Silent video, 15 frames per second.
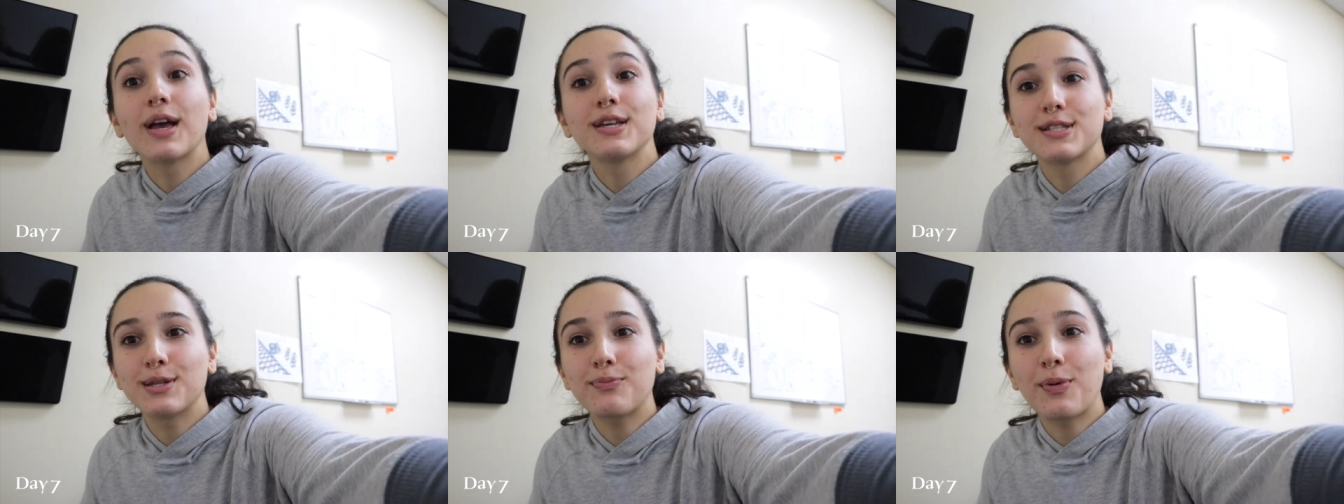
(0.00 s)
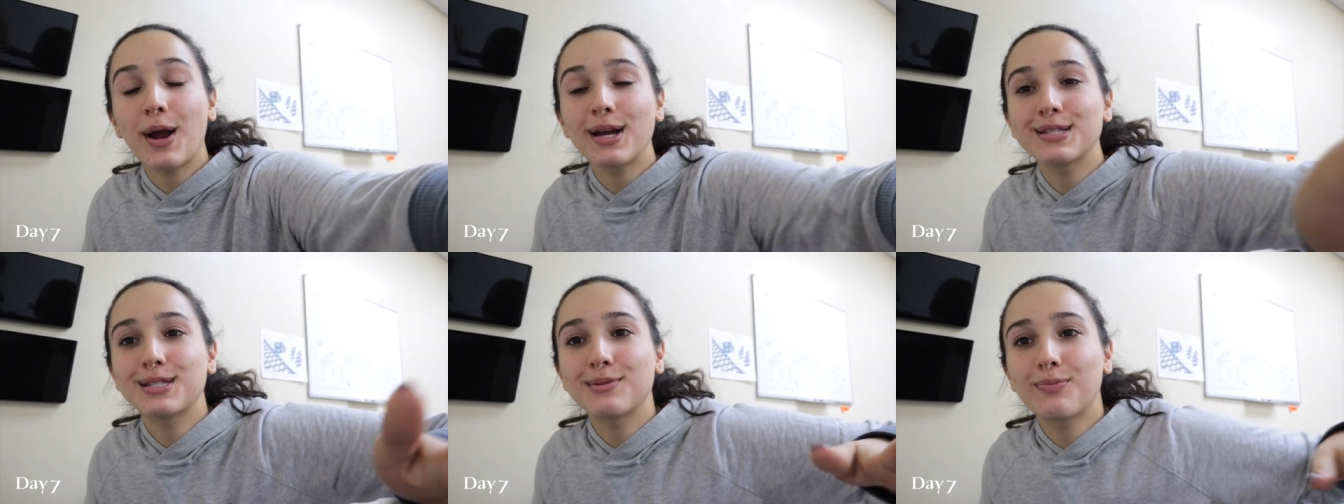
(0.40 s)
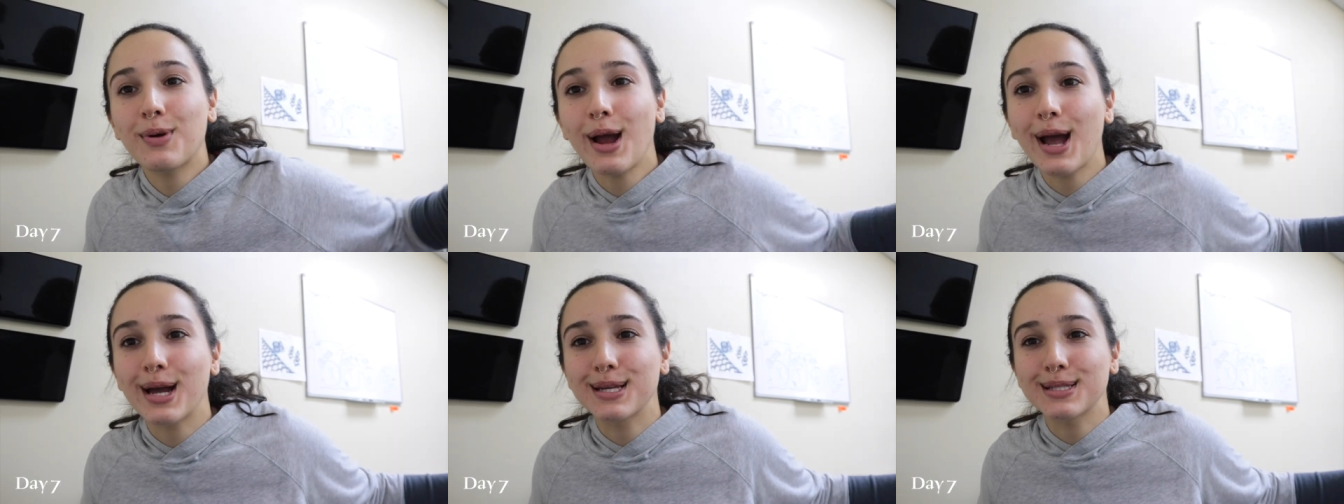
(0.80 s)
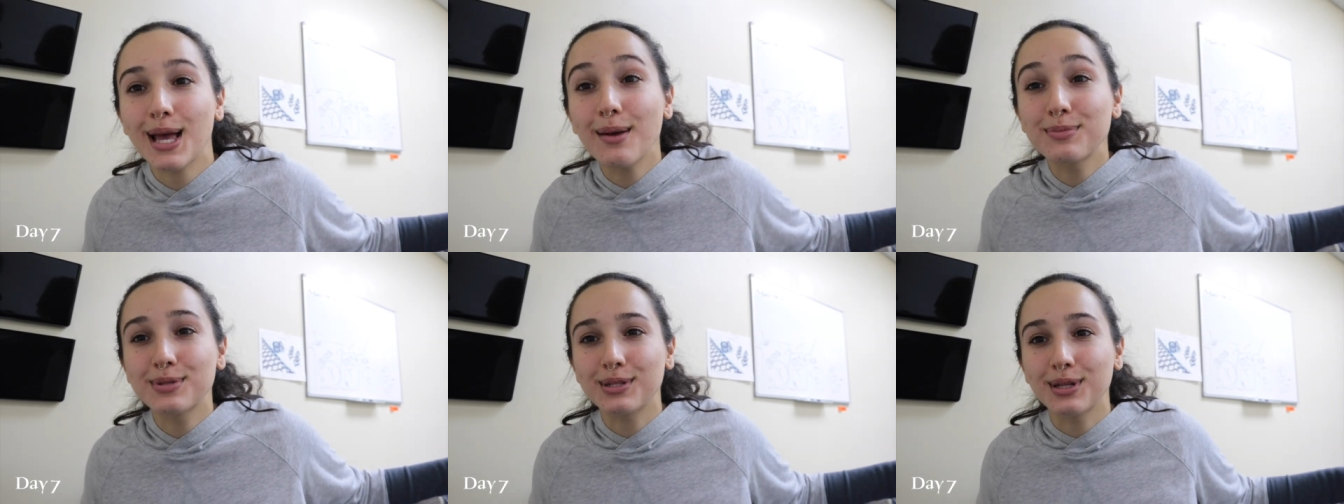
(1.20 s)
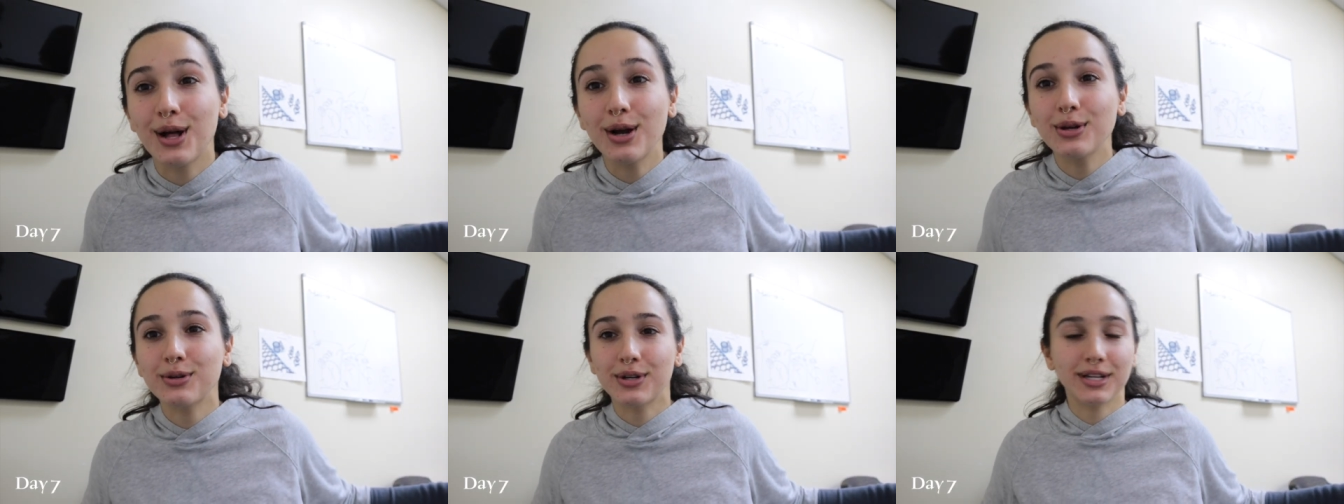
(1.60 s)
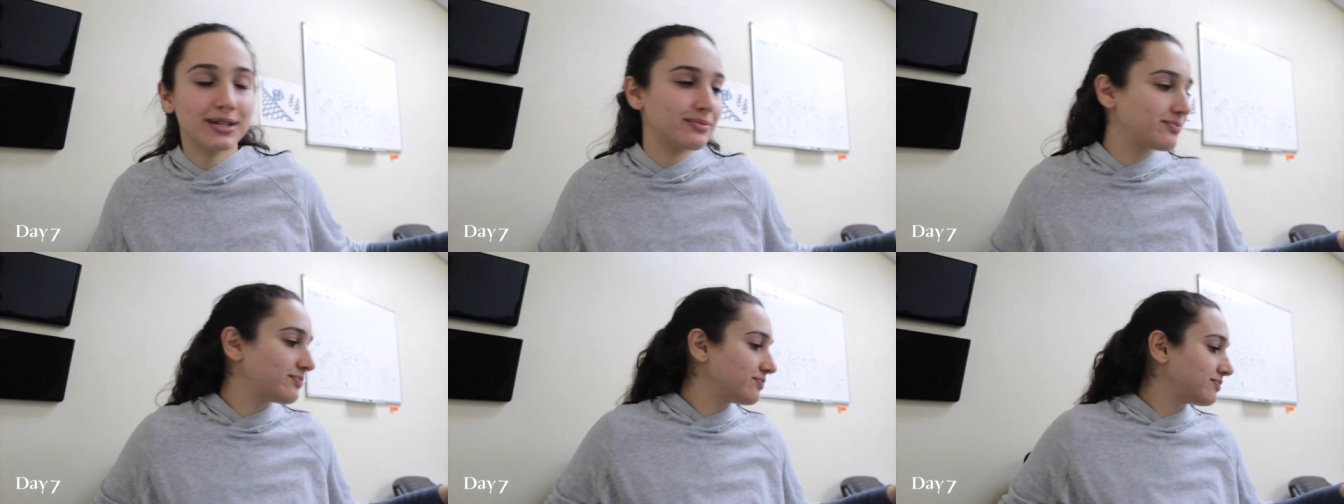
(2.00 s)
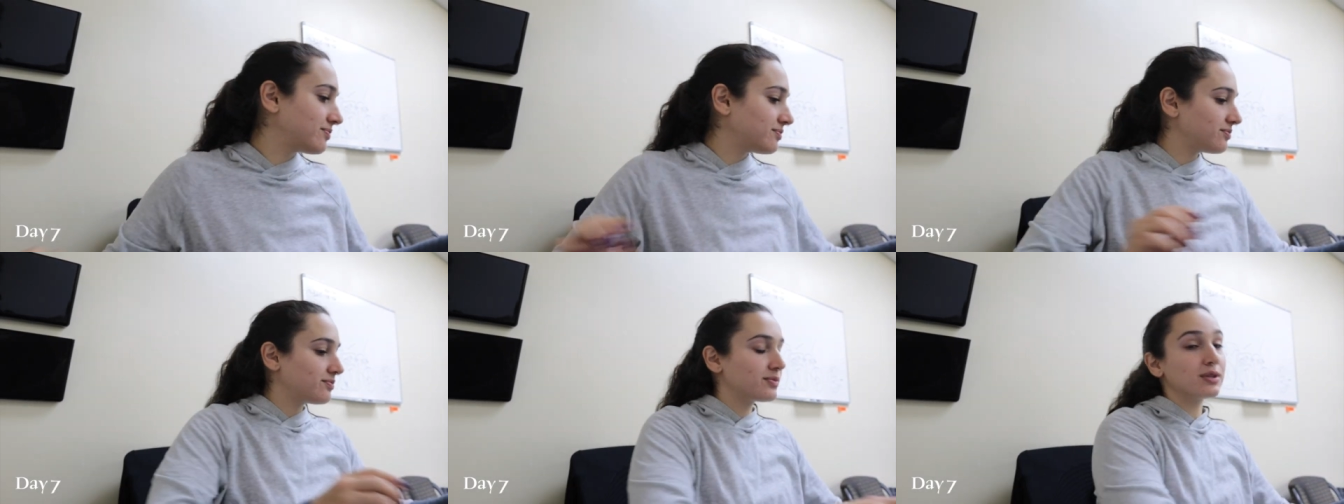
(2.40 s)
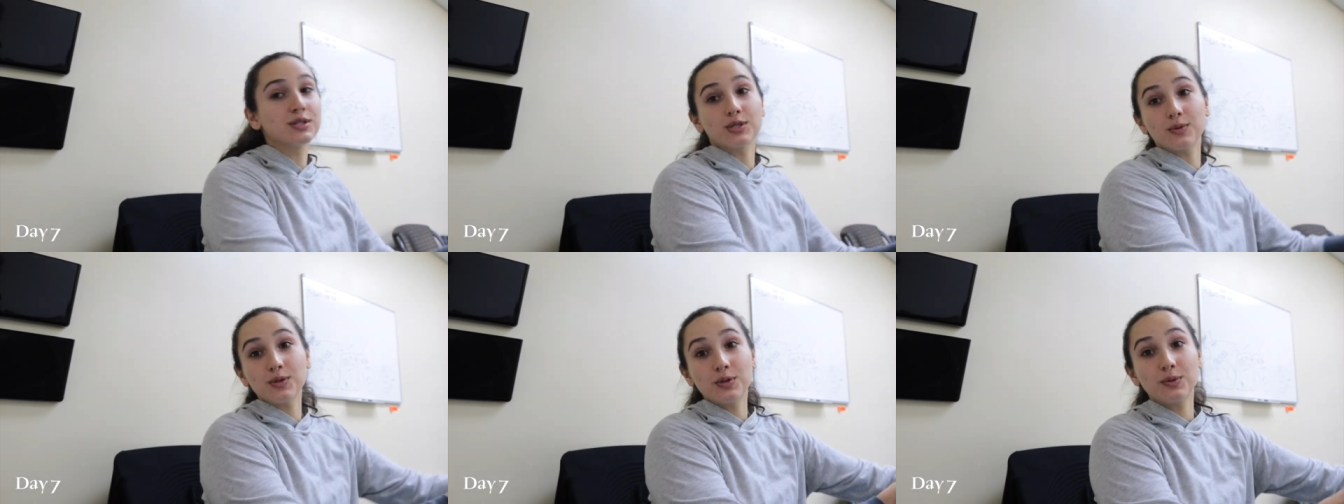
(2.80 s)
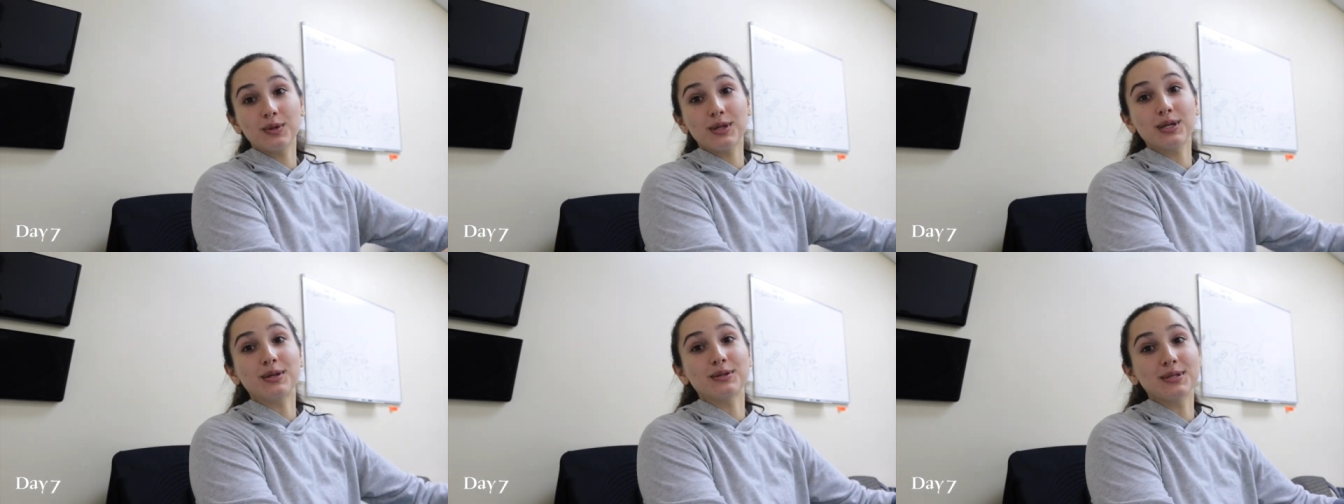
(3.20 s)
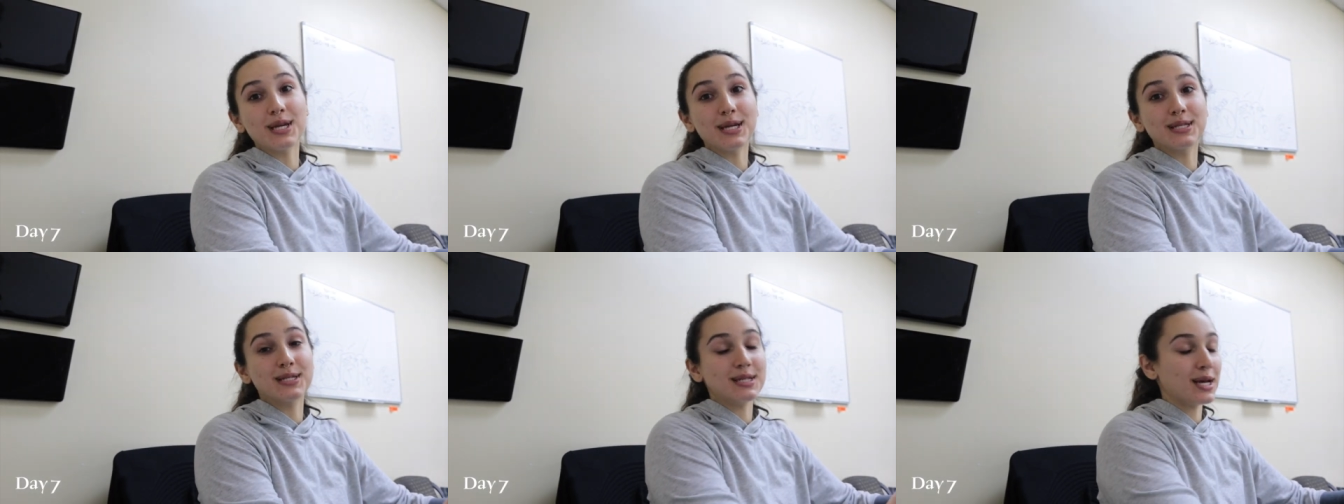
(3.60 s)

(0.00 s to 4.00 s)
Surprise, surprise, I'm still hungry. So we're doing a little taste